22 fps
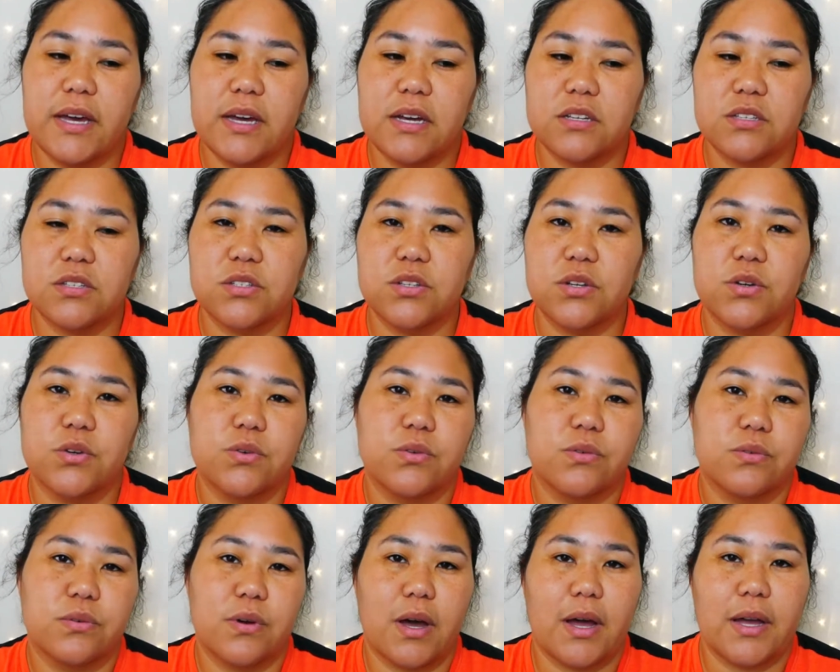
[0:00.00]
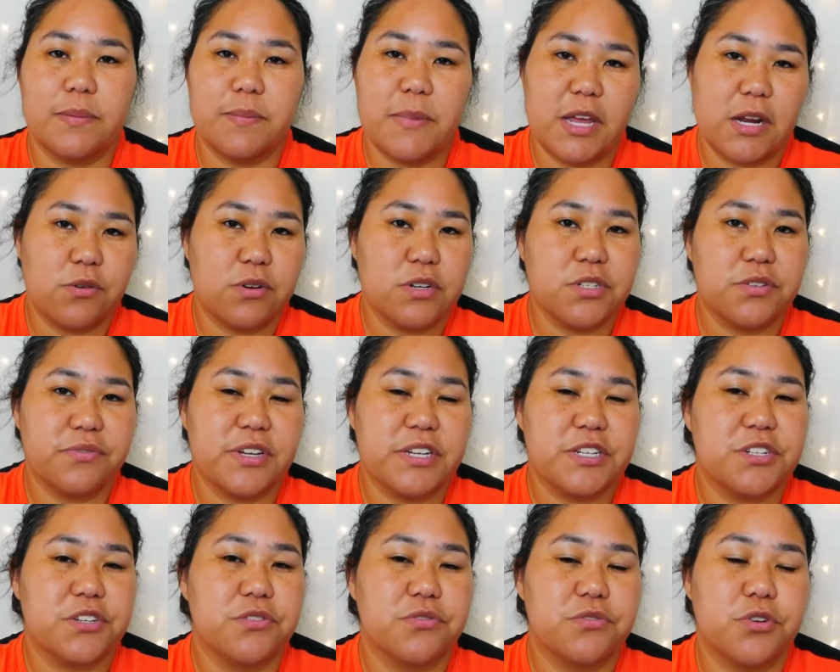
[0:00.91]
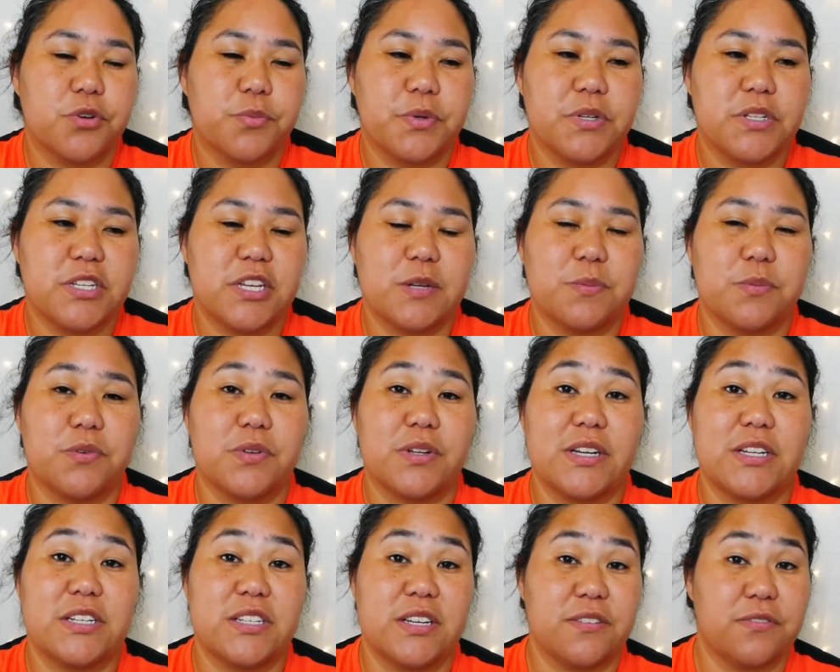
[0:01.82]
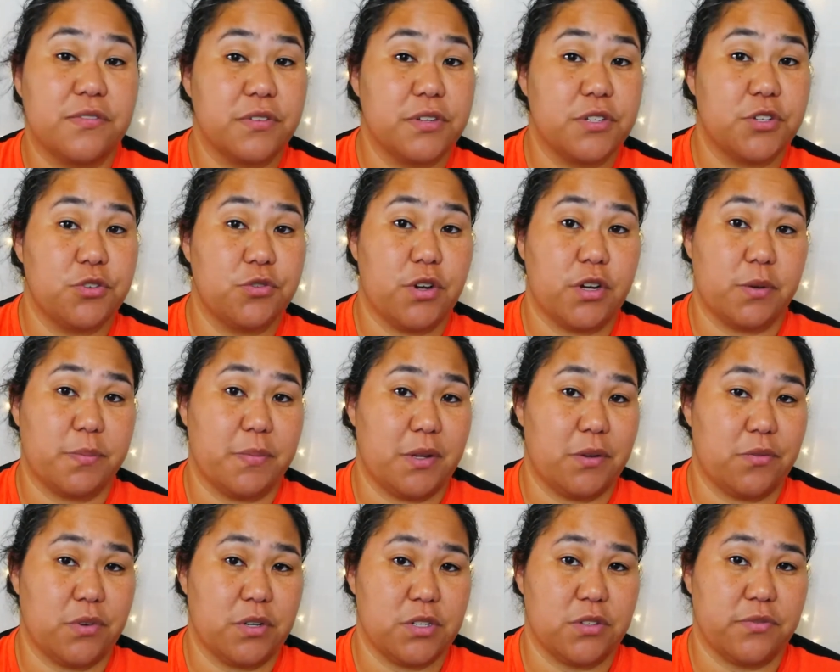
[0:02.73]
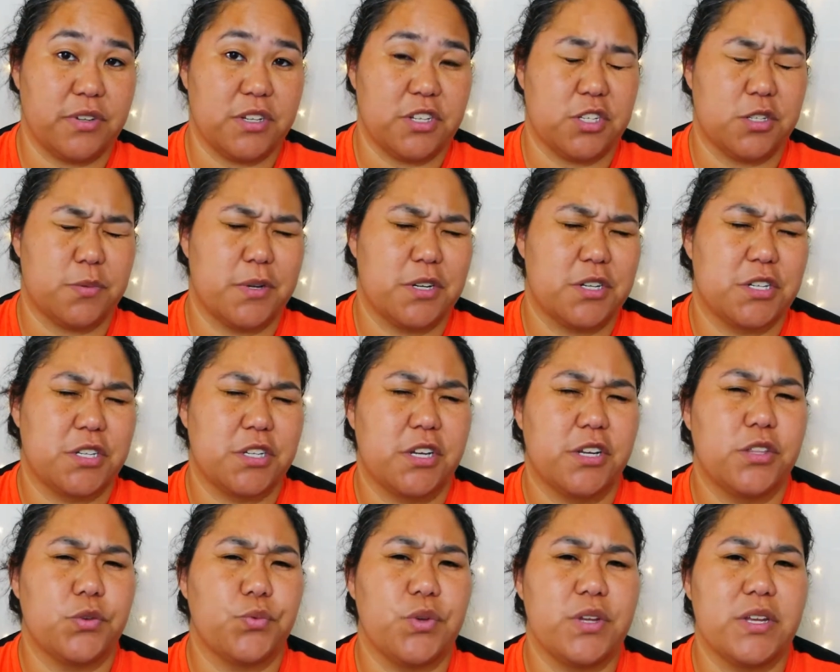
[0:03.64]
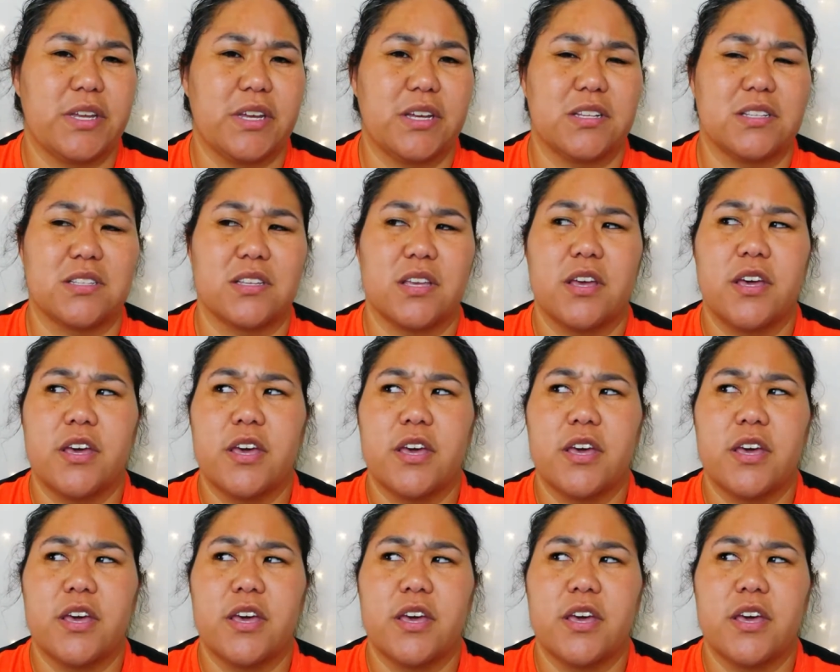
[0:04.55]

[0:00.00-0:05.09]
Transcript: so I made a reservation through Open Table, and I definitely do recommend a reservation, especially on the weekend.